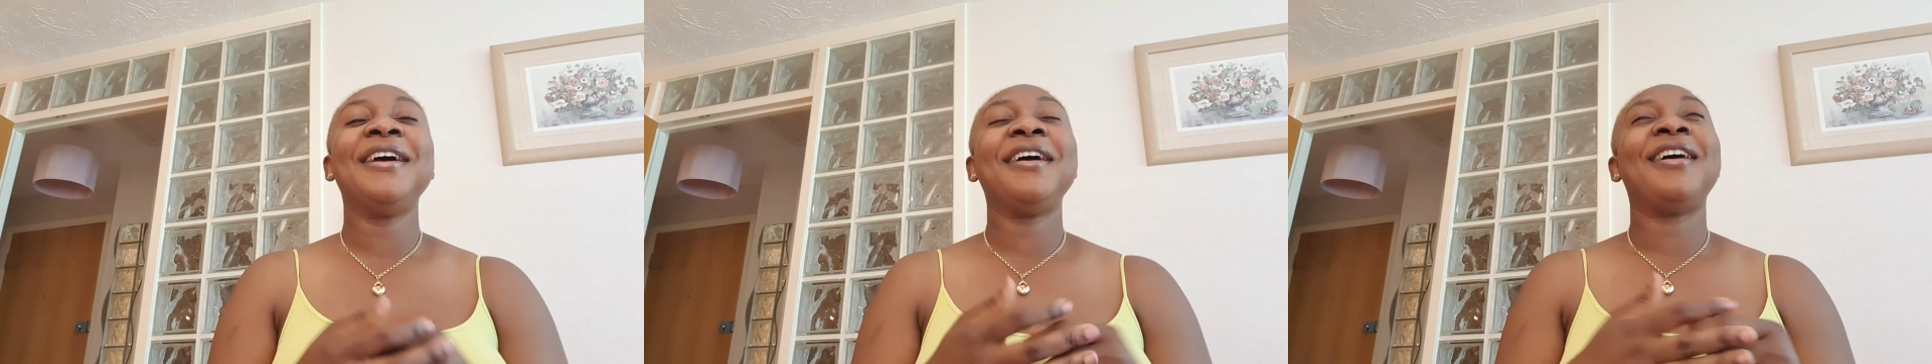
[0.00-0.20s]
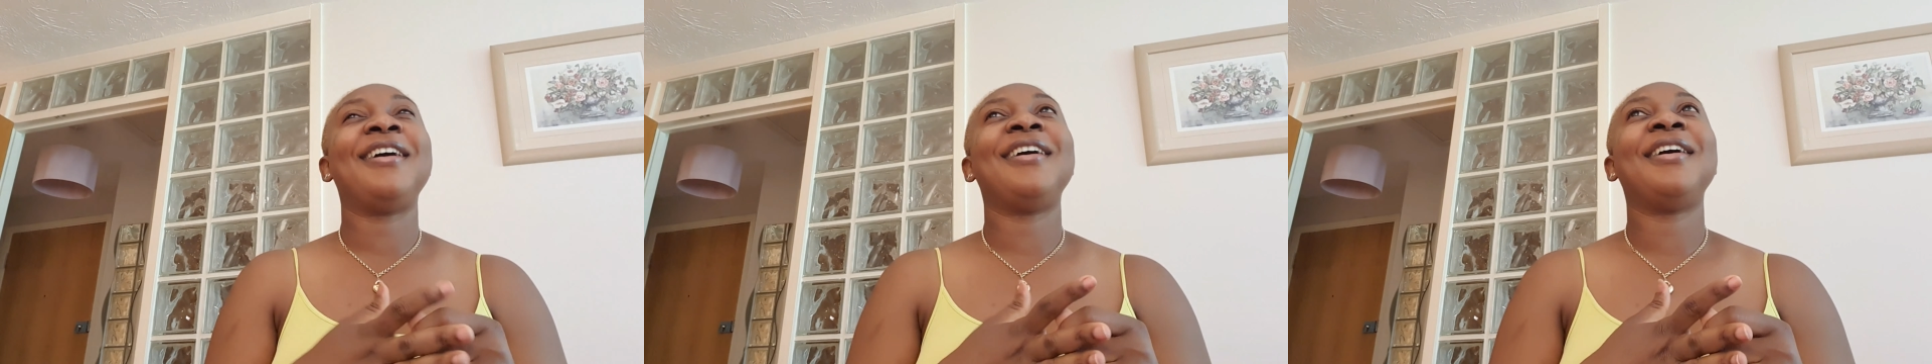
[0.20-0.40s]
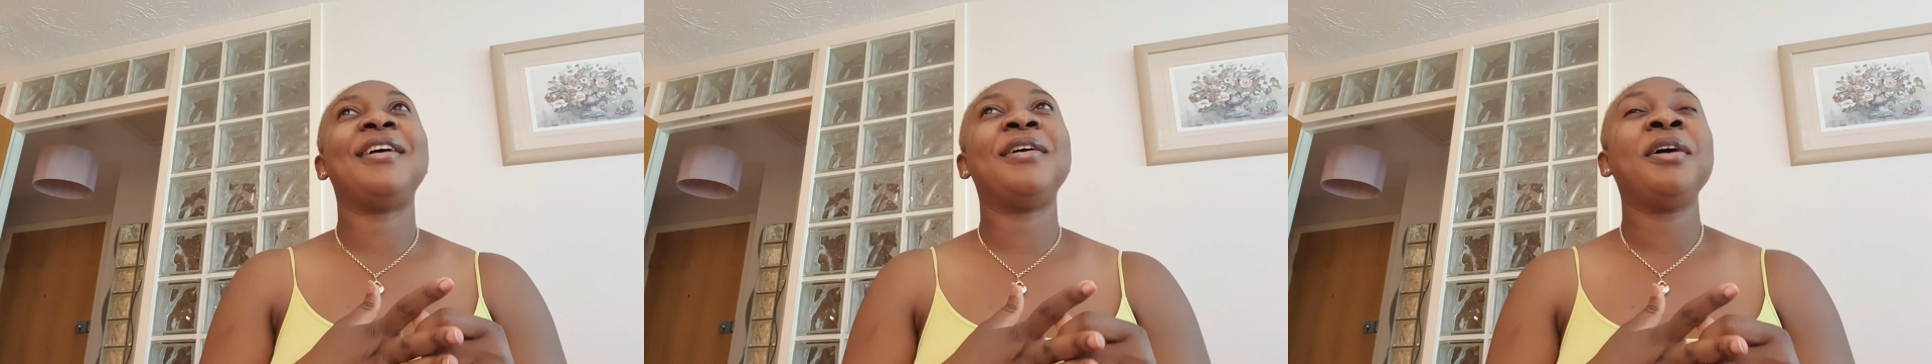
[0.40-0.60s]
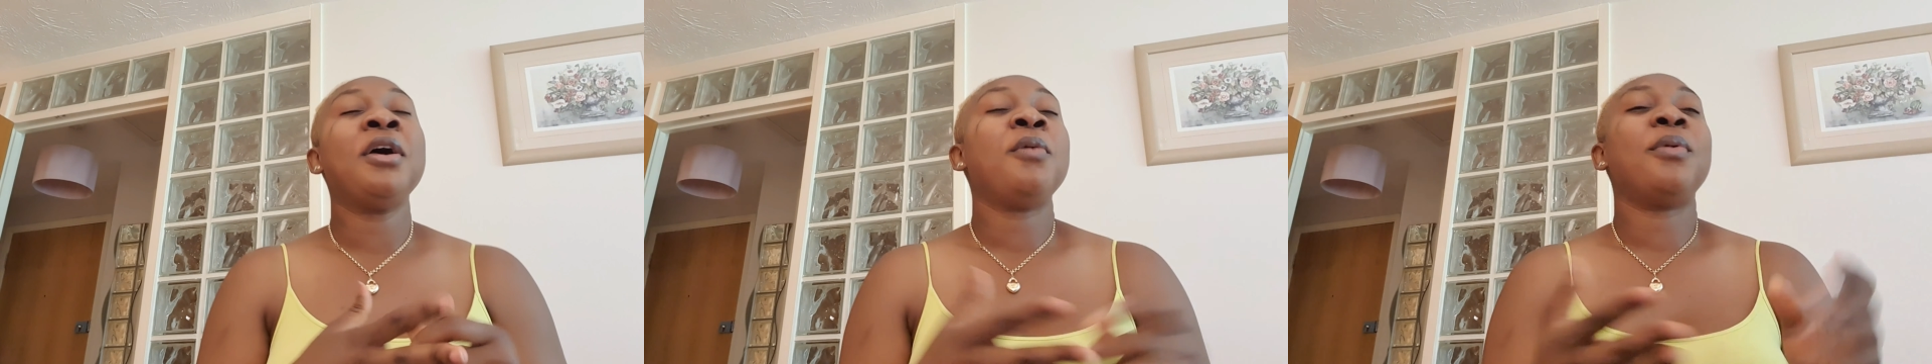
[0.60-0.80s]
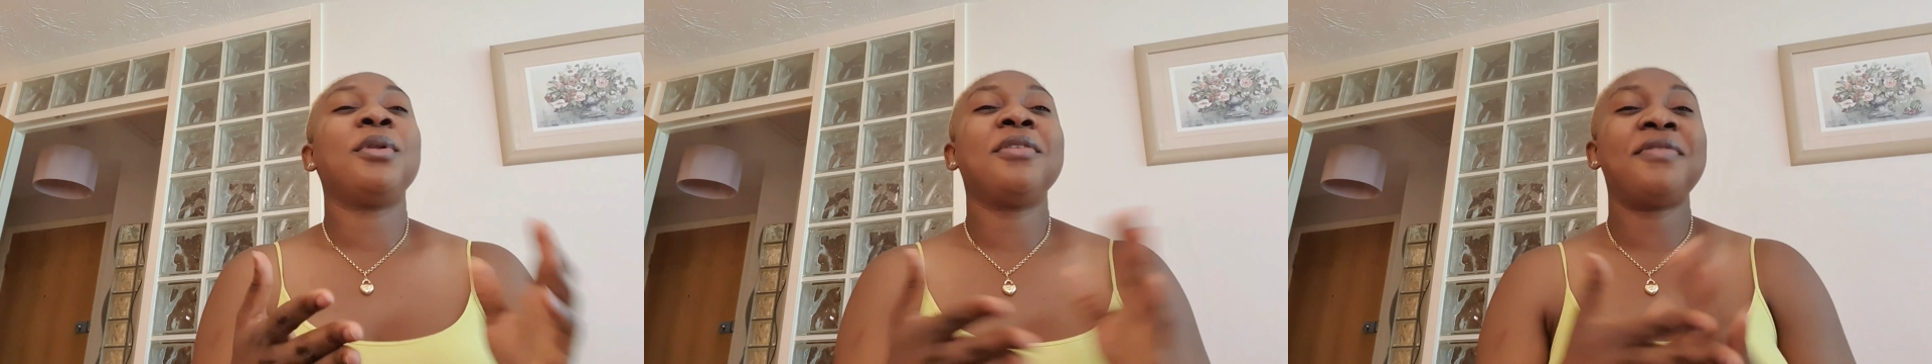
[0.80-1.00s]
Well,
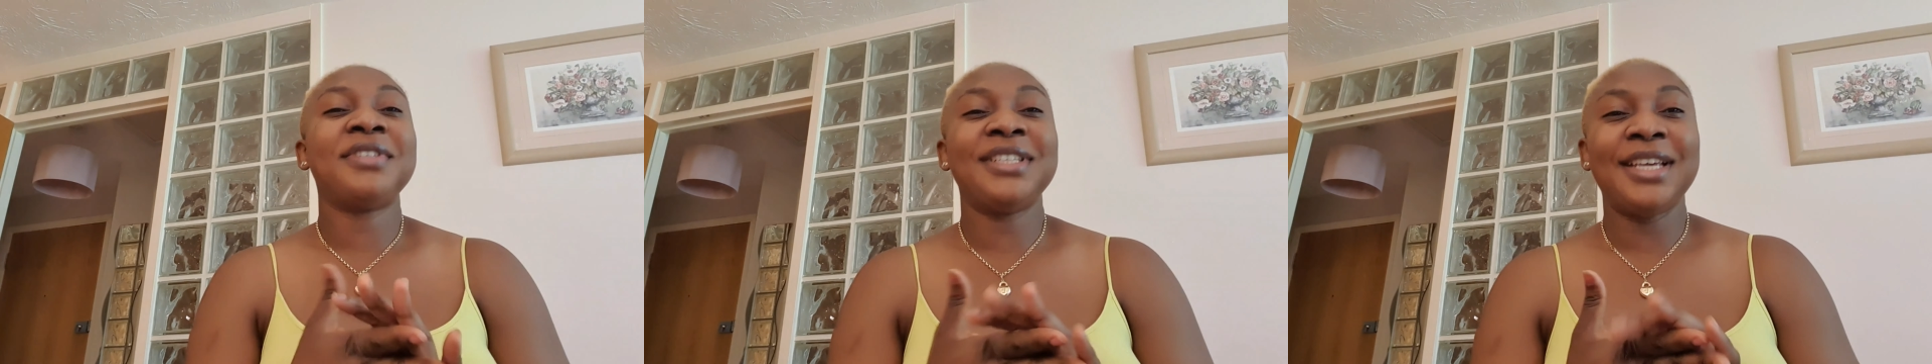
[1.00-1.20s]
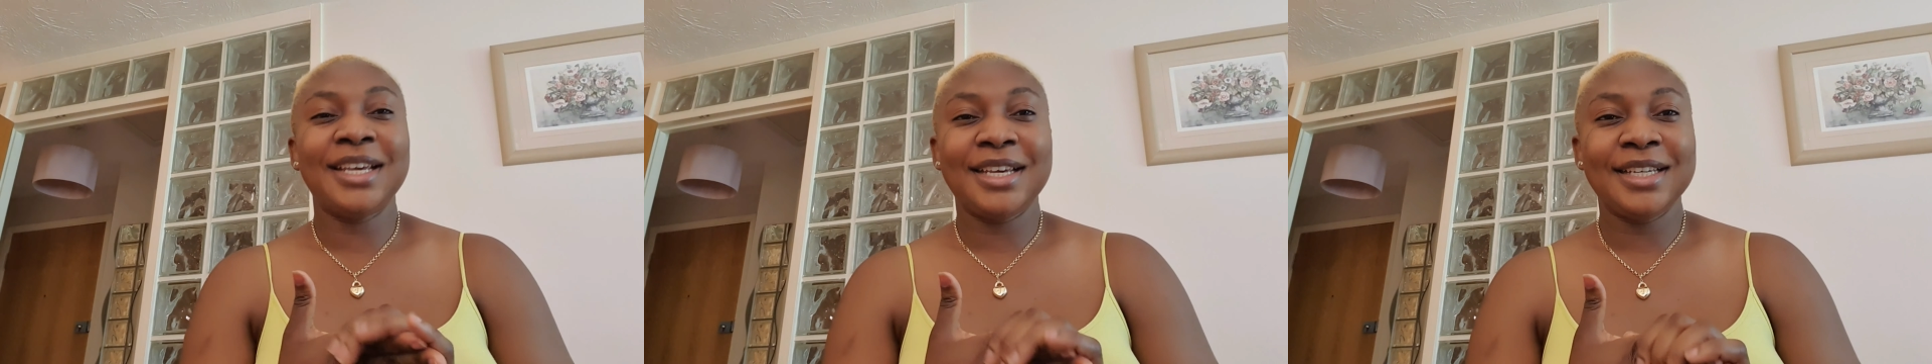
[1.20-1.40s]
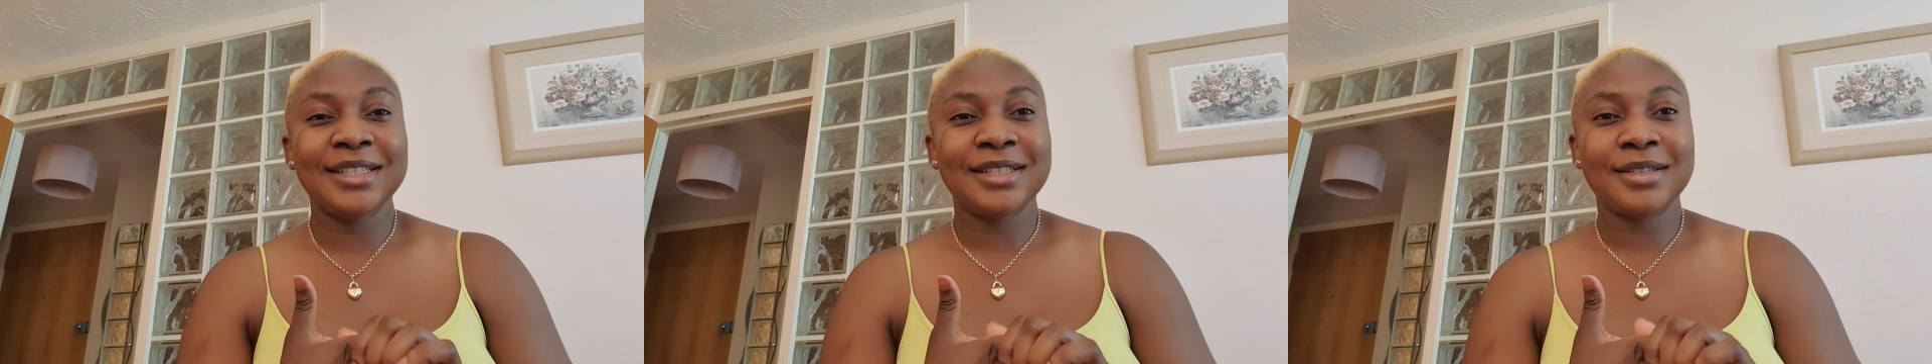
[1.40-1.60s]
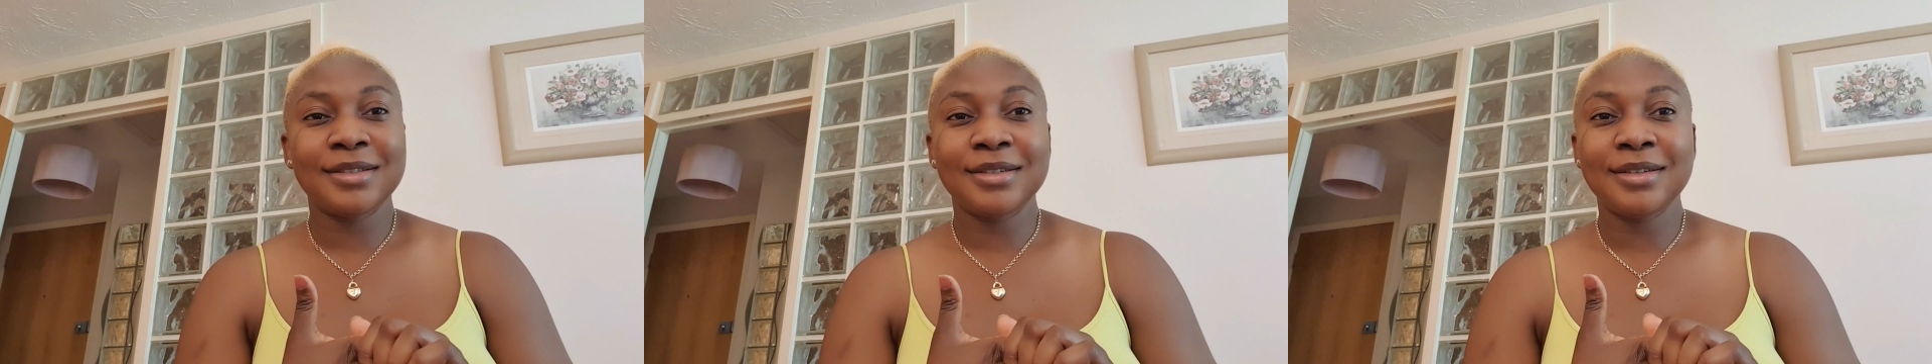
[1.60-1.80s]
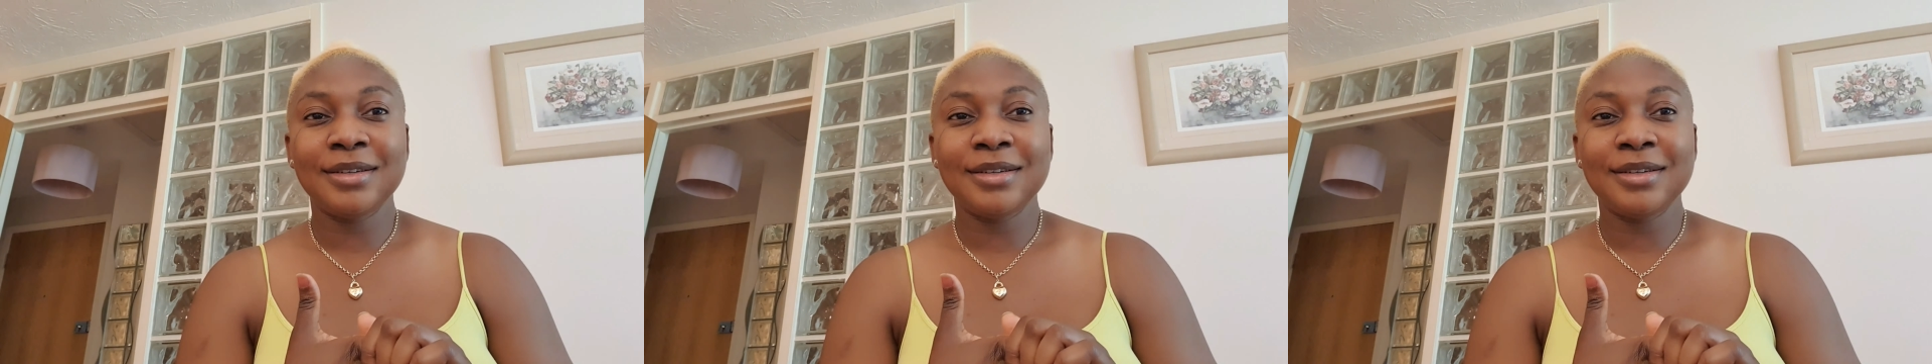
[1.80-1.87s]
over the years,